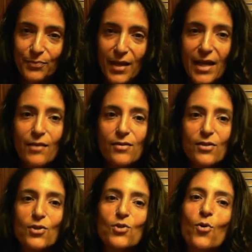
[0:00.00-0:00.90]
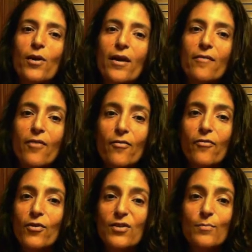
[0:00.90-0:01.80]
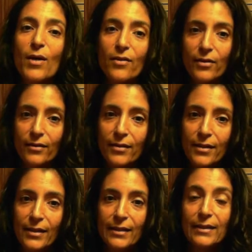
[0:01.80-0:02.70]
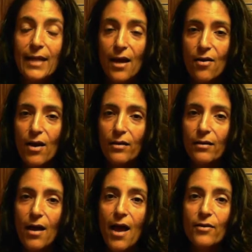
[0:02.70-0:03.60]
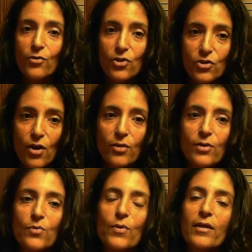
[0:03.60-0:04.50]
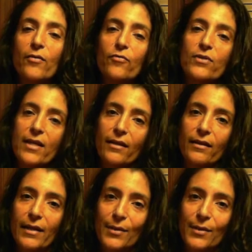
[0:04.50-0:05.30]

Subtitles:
Here is the story of our first mother, Sarah, and her struggles with infertility.